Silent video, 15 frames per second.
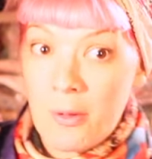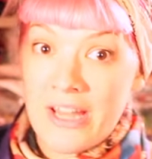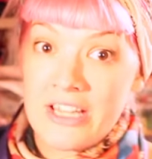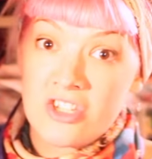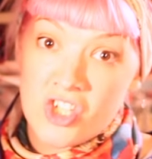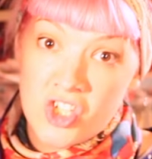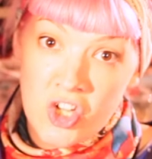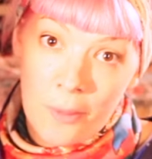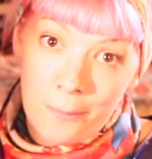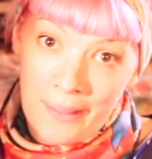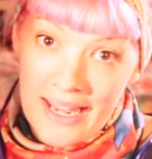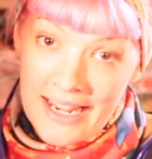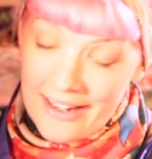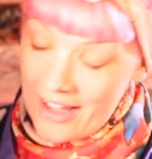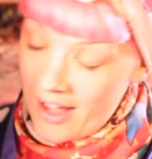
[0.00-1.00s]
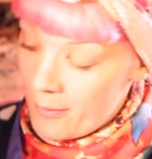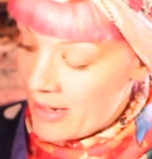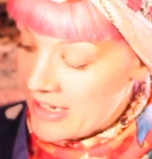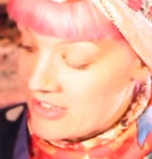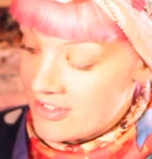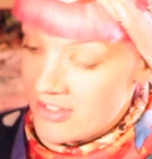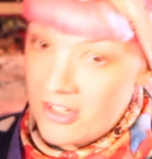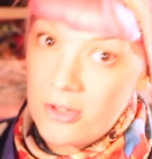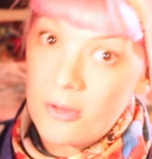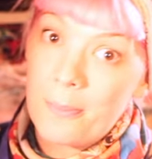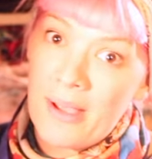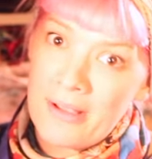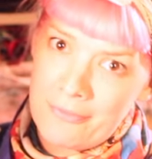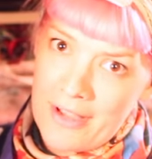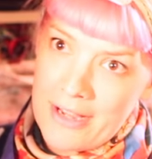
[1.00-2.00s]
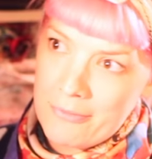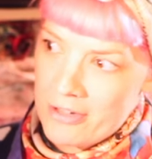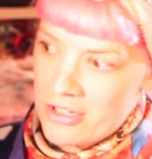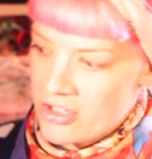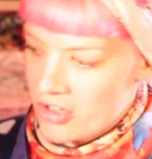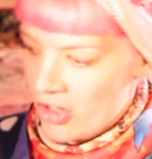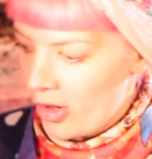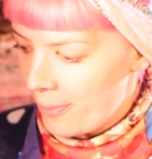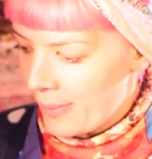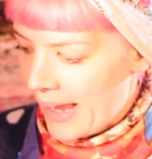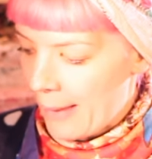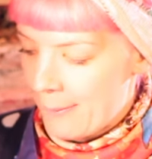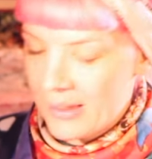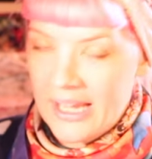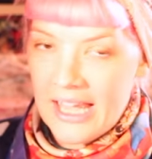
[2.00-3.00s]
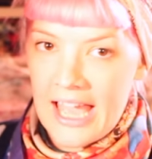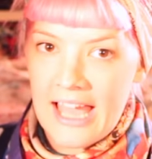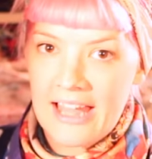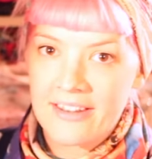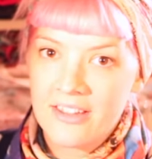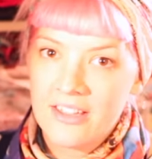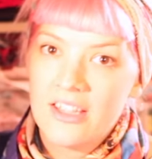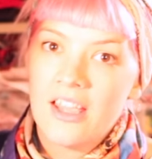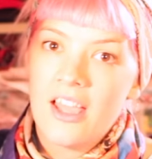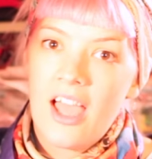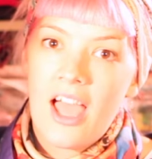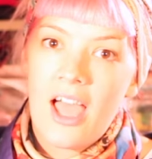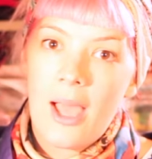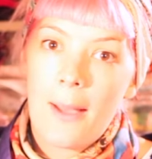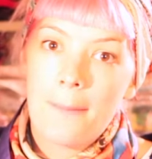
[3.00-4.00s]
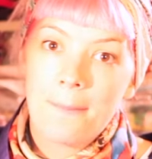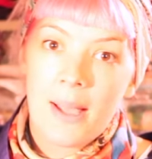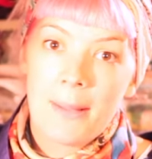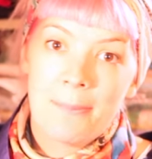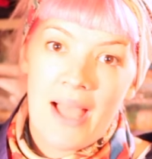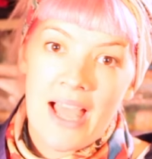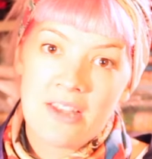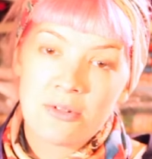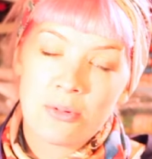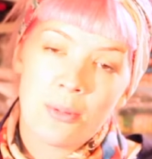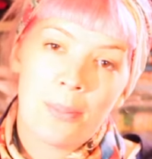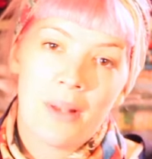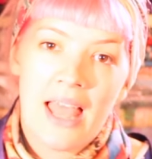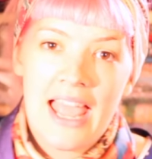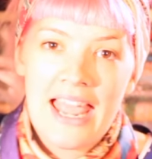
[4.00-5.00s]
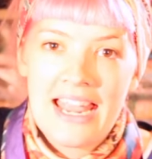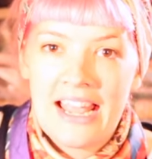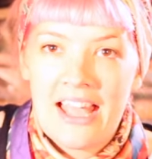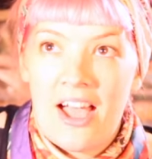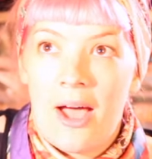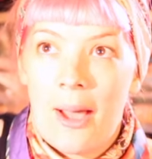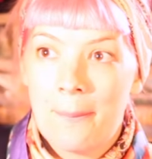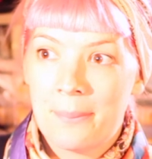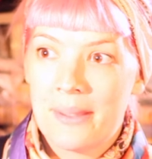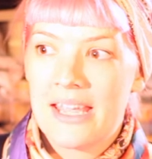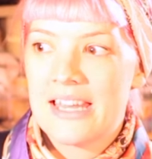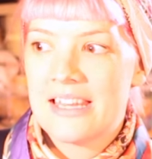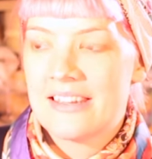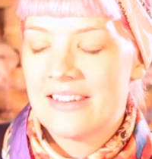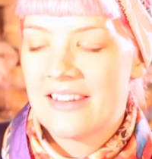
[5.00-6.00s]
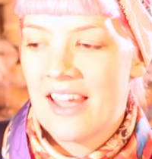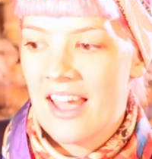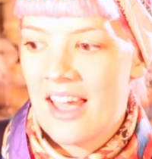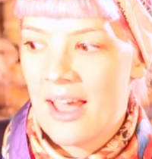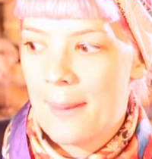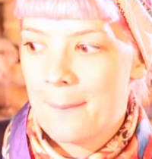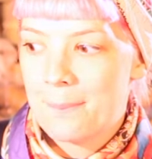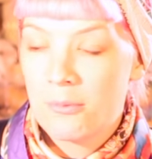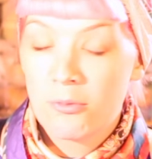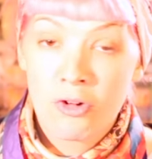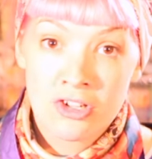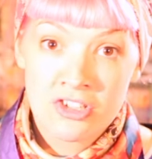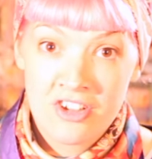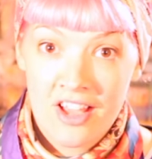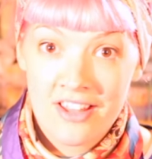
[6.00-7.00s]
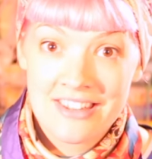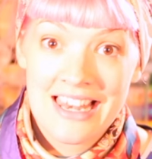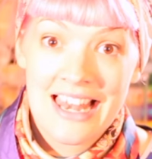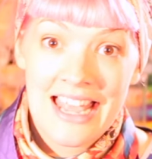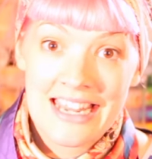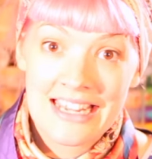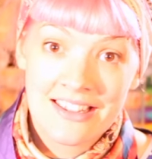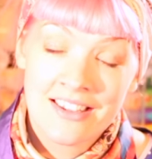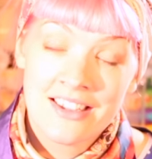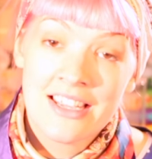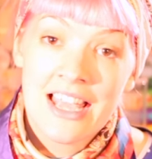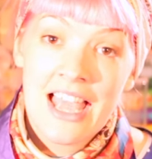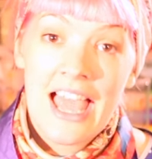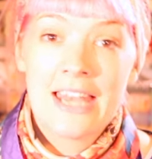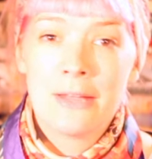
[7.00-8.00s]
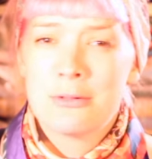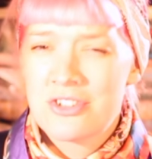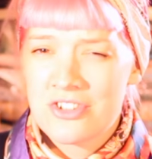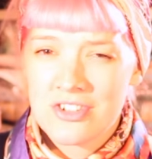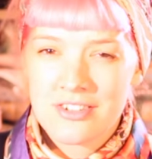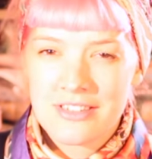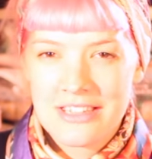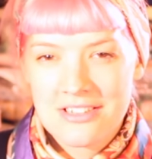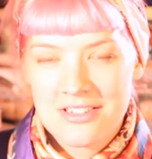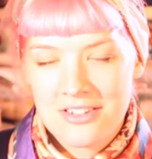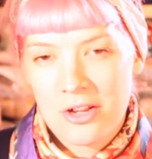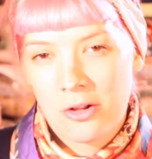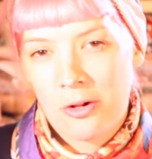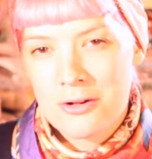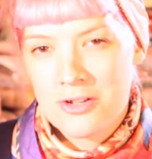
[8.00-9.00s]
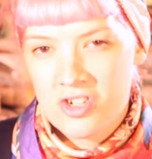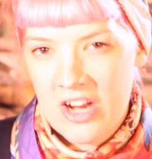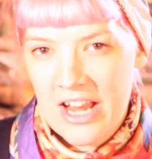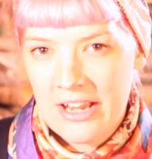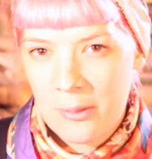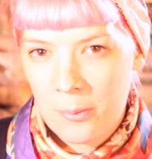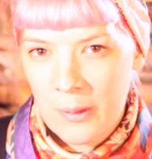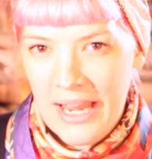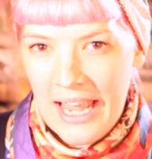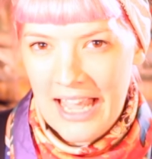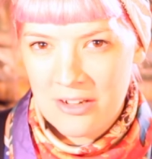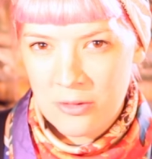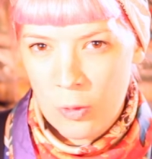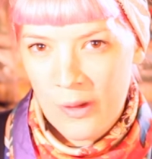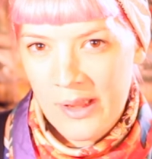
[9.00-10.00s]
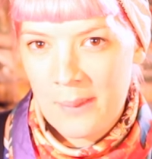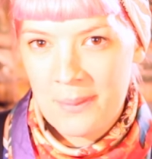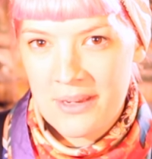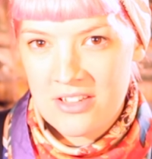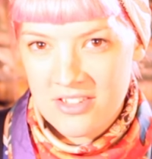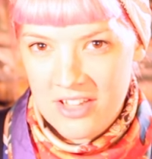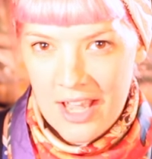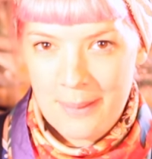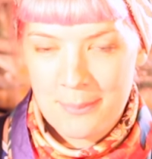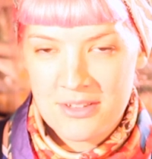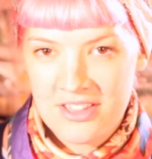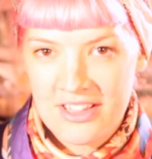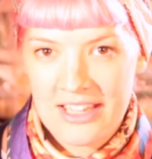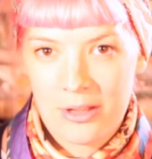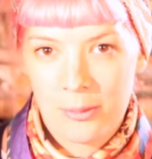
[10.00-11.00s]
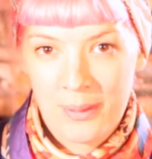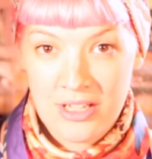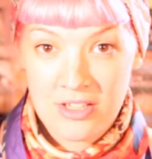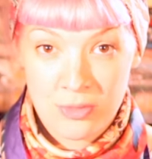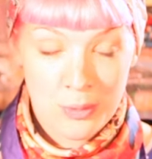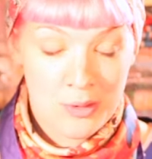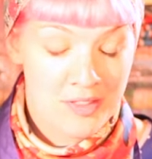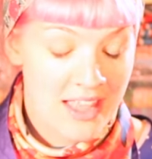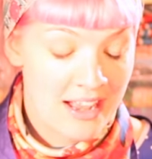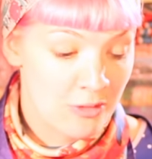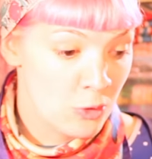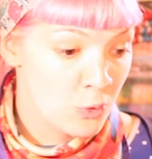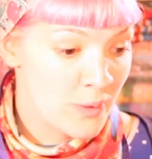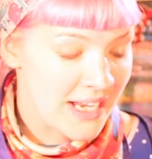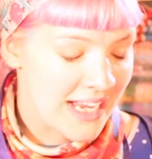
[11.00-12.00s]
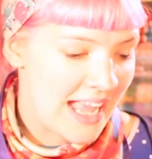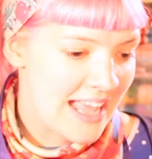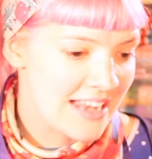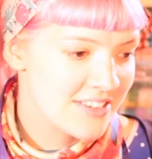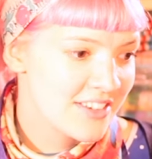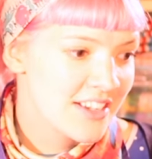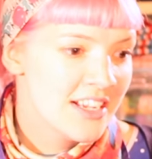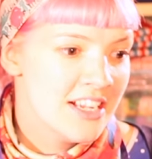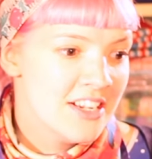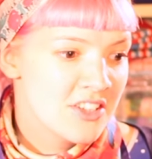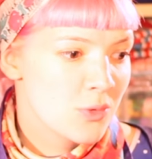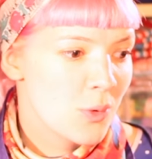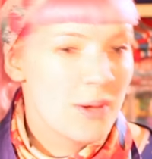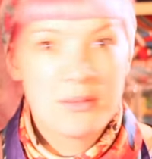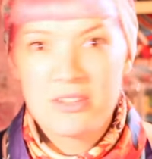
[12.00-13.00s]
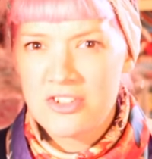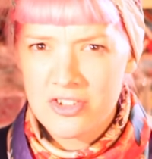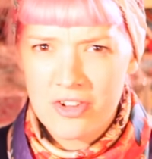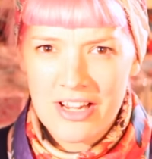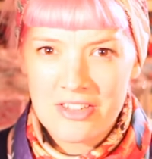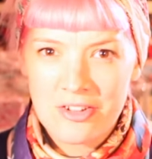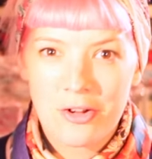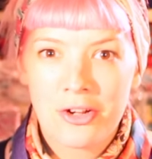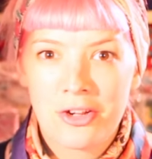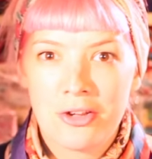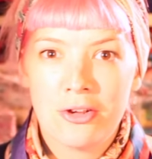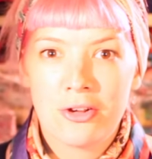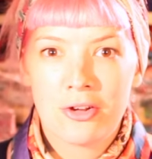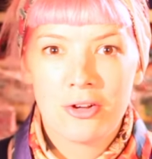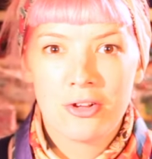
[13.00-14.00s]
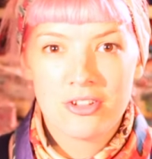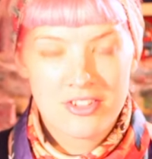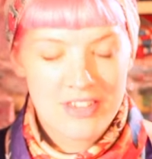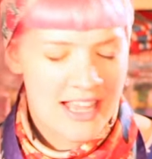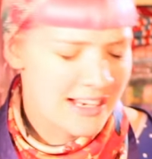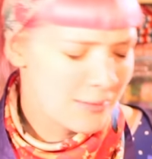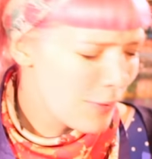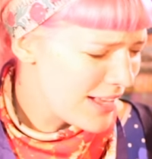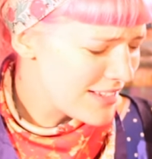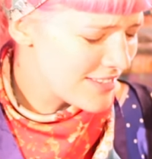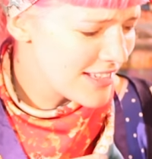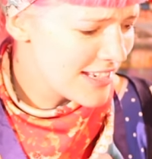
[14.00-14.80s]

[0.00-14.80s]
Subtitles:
went shopping. I went to my favorite shop, Abakhan. My band were playing up in Rodyard Lake, and it was just near Stoke-on-Trent, and we had quite a bit of time to kill because we were there all weekend. So I was straight on Google saying, where's